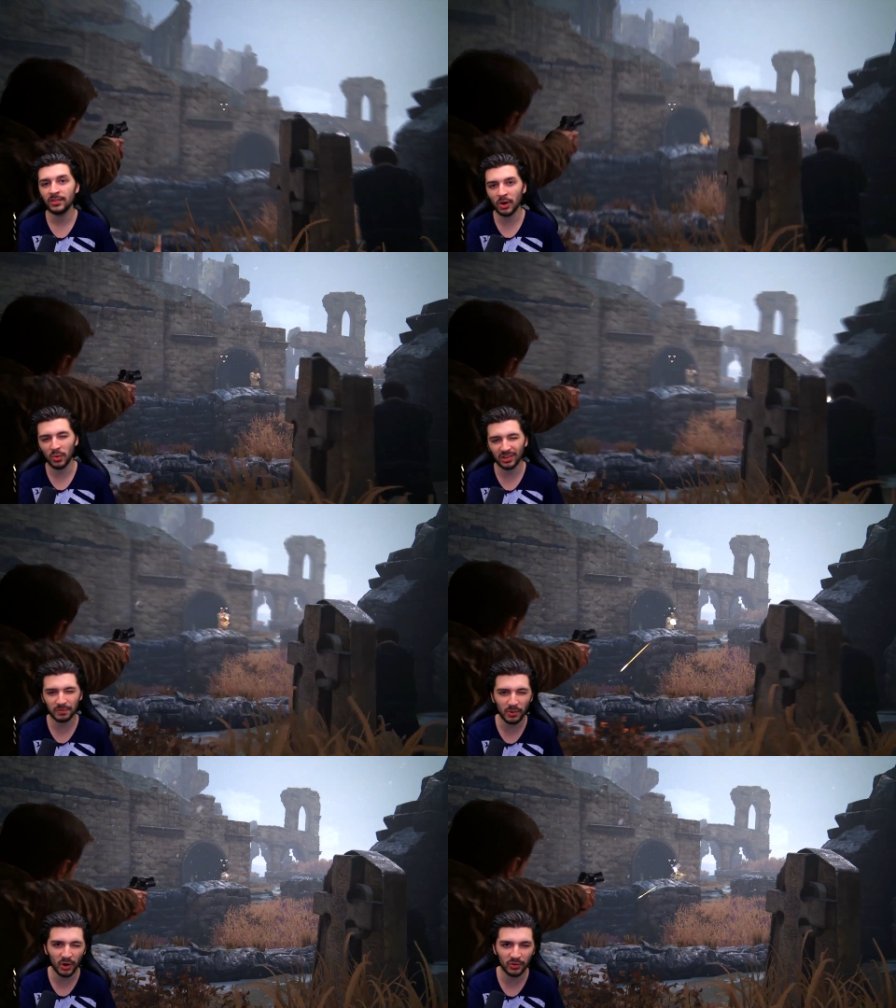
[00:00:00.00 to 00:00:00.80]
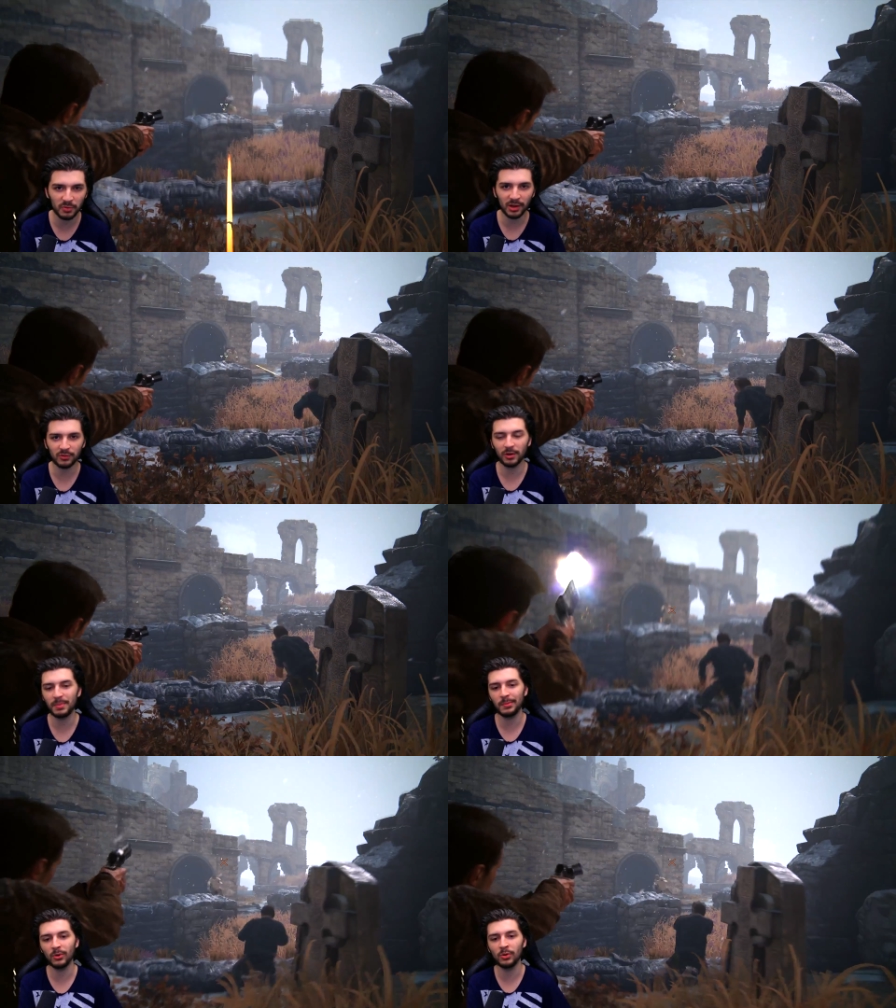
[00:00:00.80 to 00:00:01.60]
Don't want to spoil too much for the
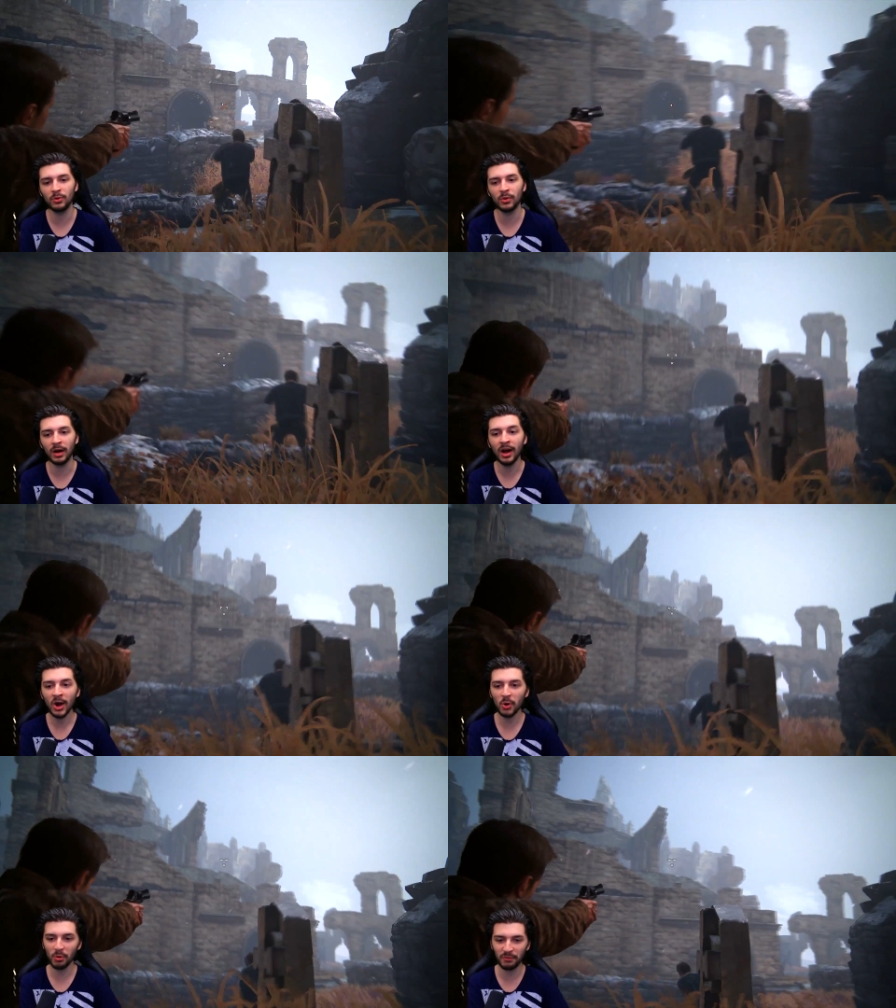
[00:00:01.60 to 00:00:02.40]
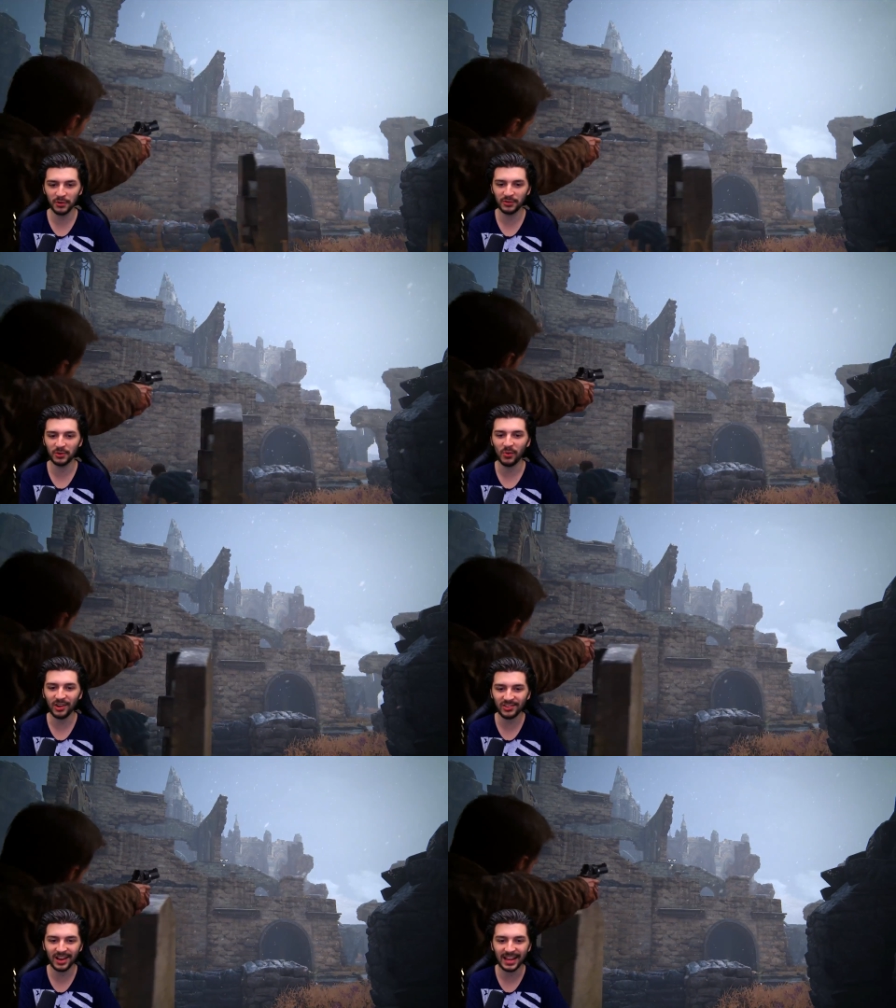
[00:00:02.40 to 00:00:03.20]
people who refuse to
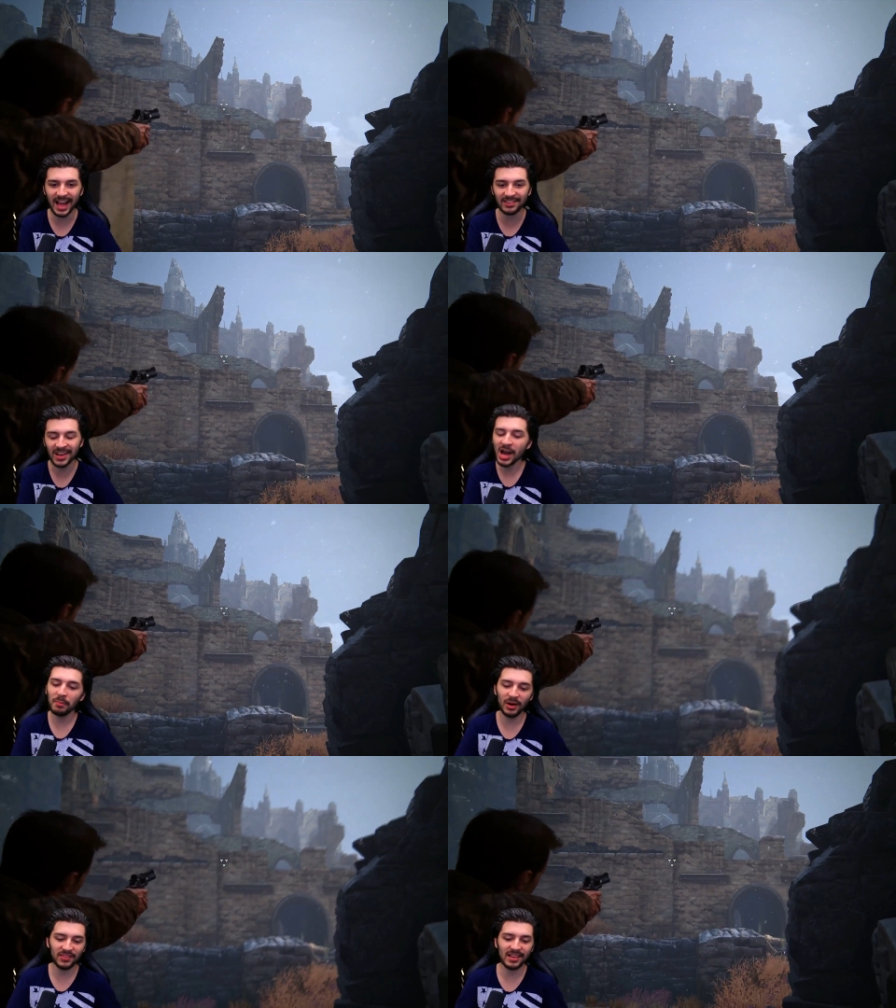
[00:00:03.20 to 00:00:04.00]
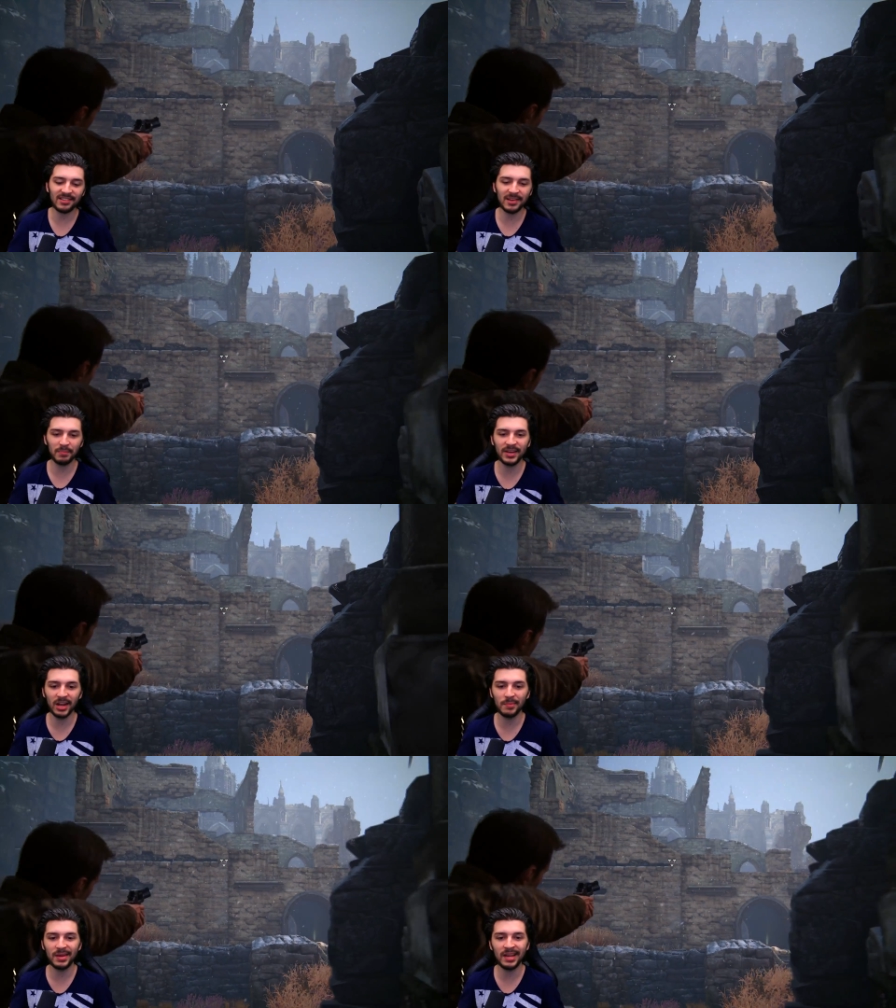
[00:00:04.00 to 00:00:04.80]
watch it, I guess. But there's simply
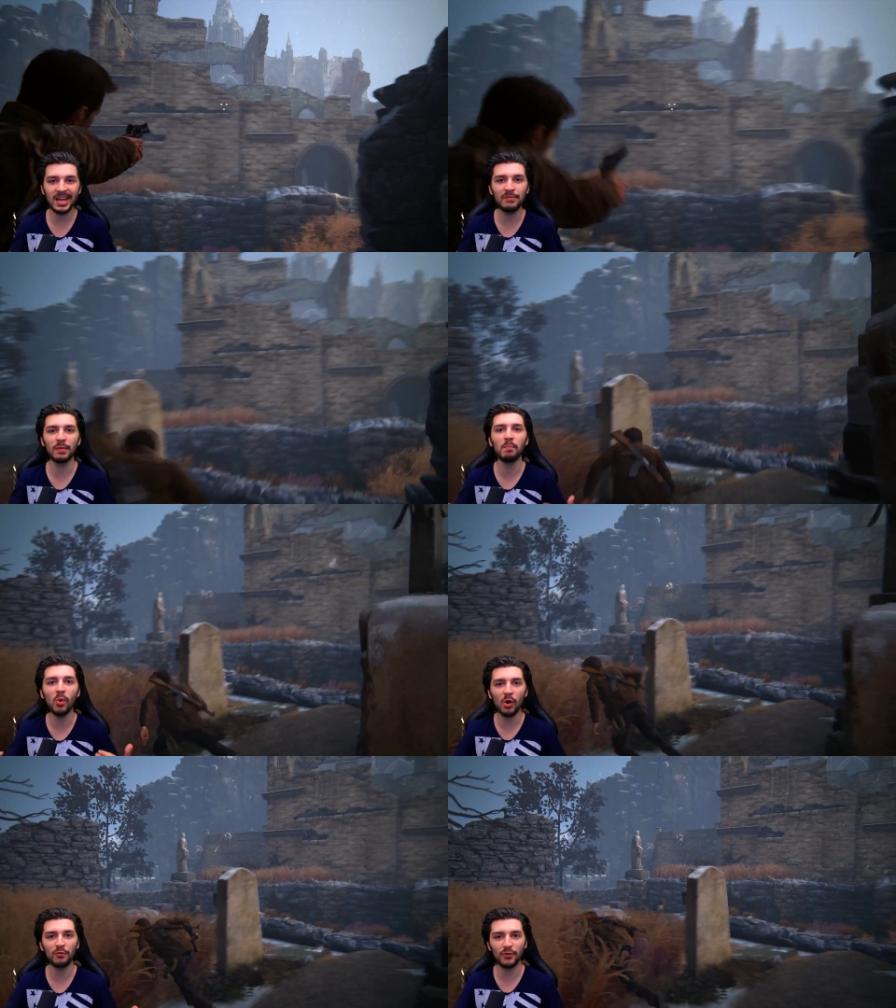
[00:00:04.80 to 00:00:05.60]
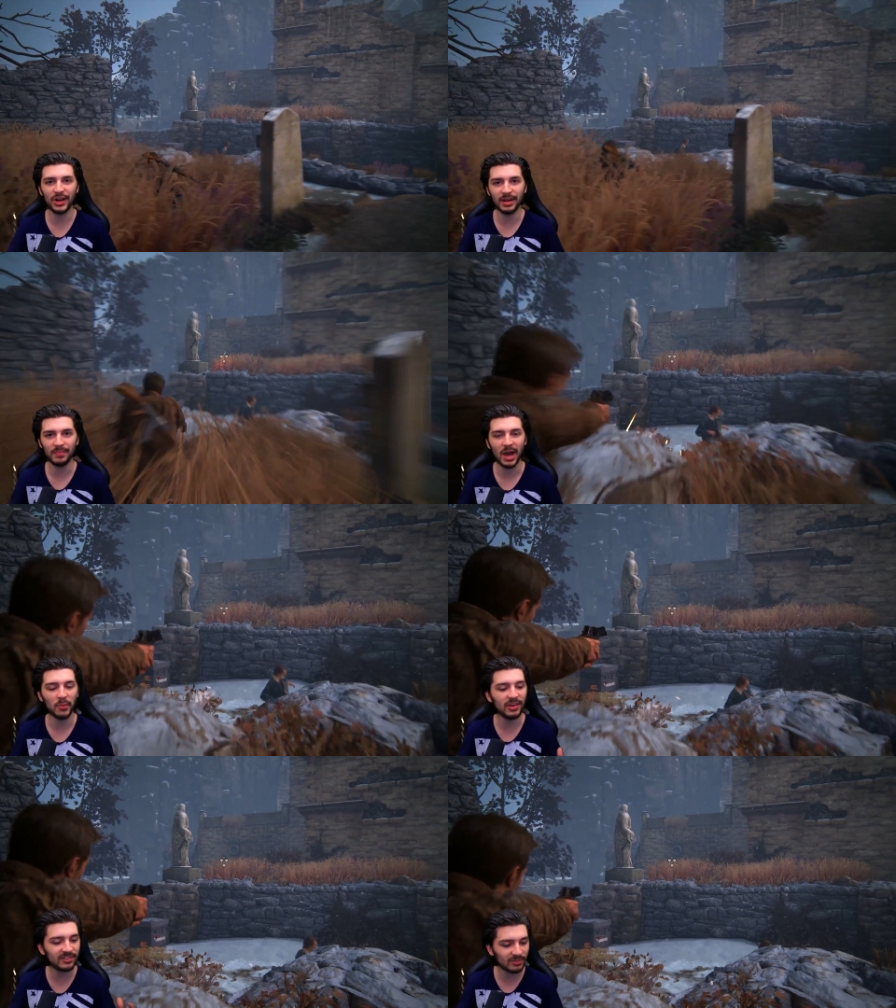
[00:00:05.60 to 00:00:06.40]
going to be even more freedom there.
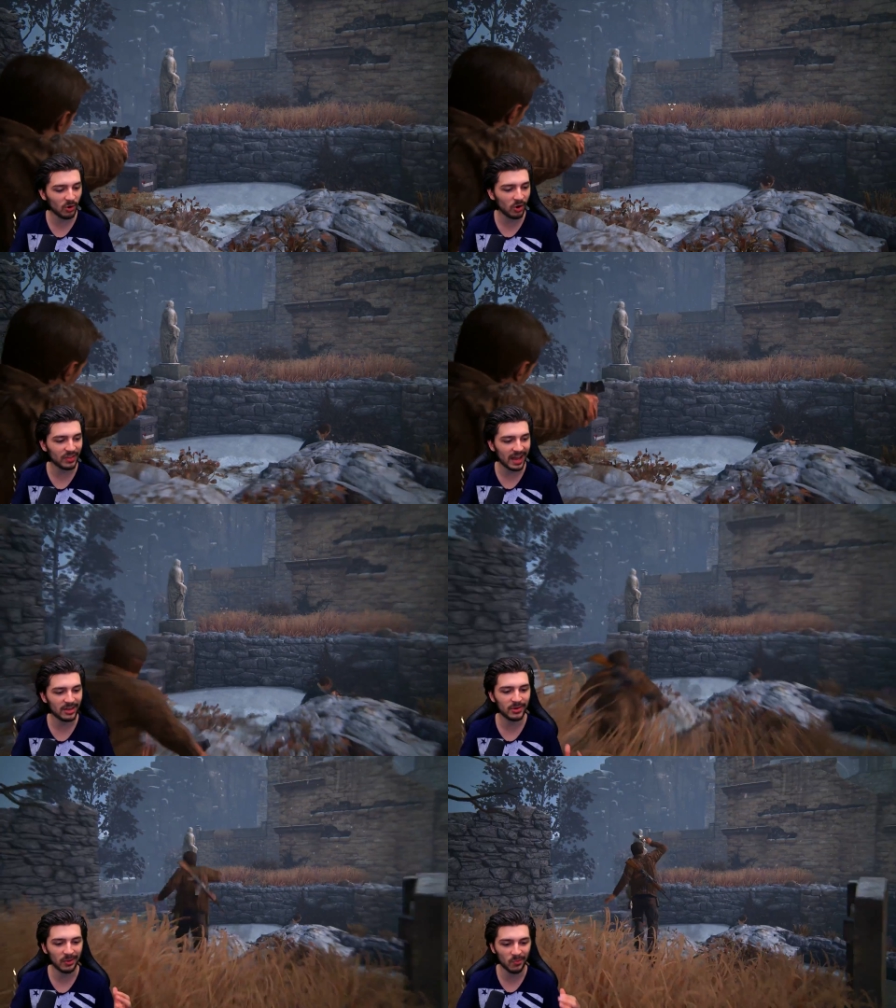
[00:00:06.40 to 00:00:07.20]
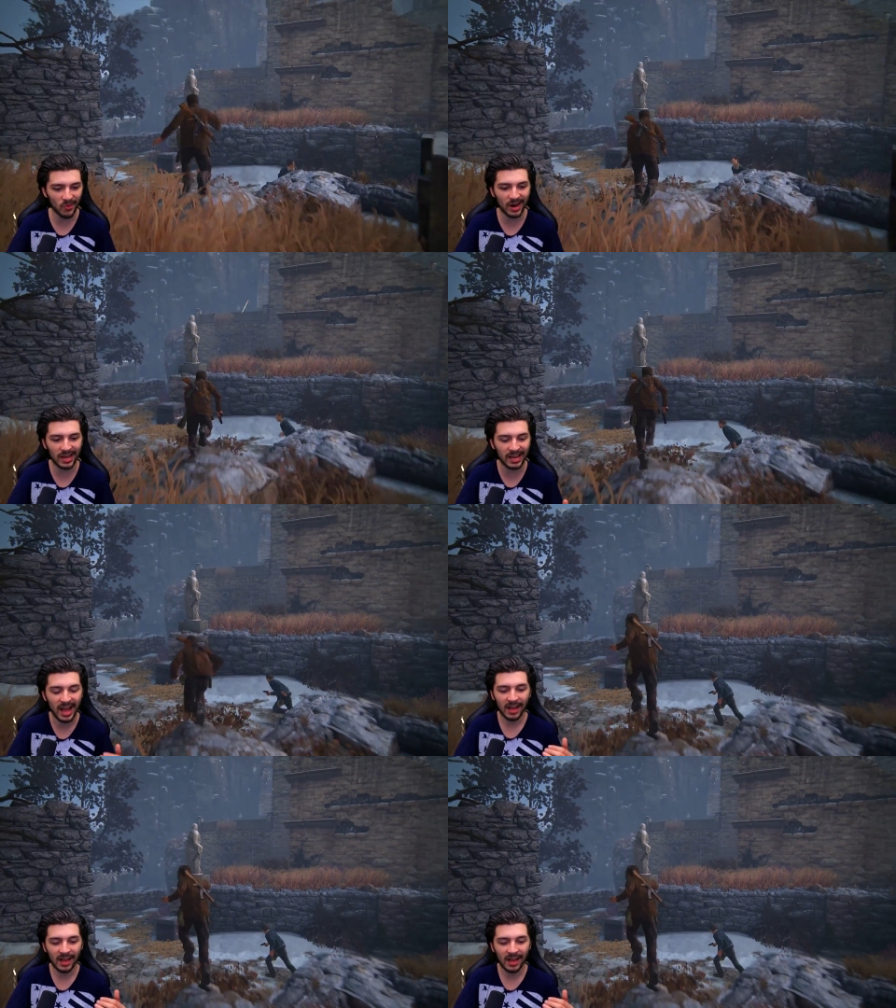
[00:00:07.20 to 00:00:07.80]
We saw that you can really